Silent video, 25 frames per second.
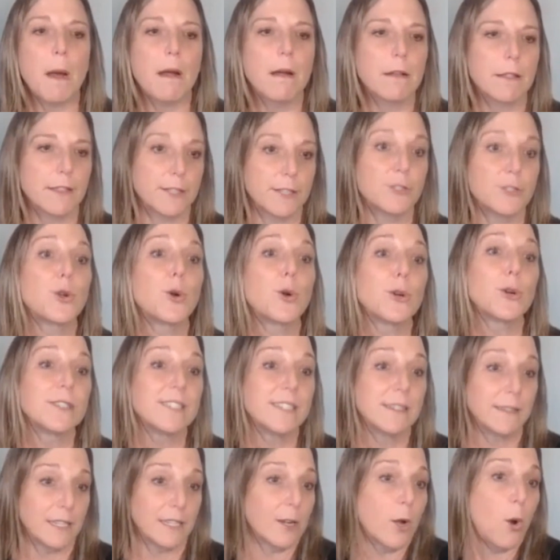part,
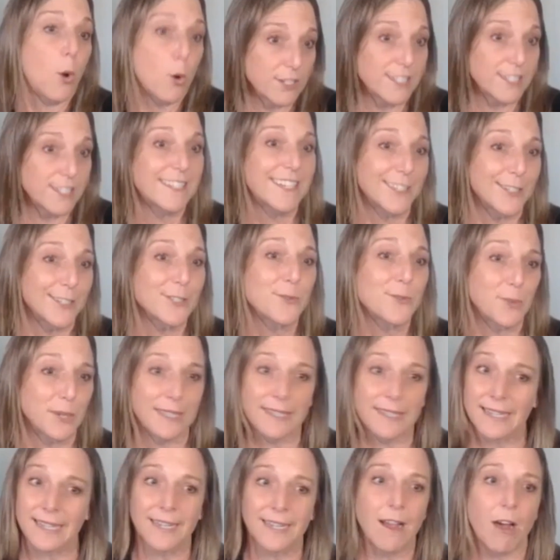the the core skills
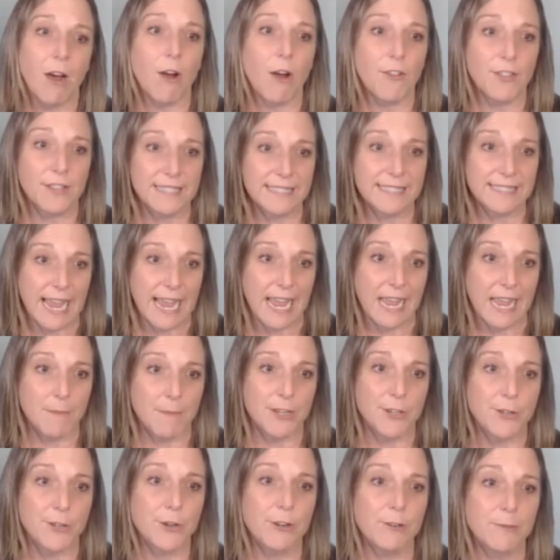really are the same
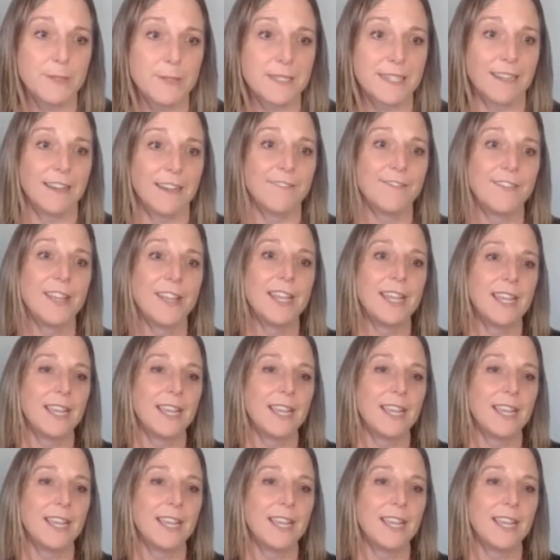in terms of,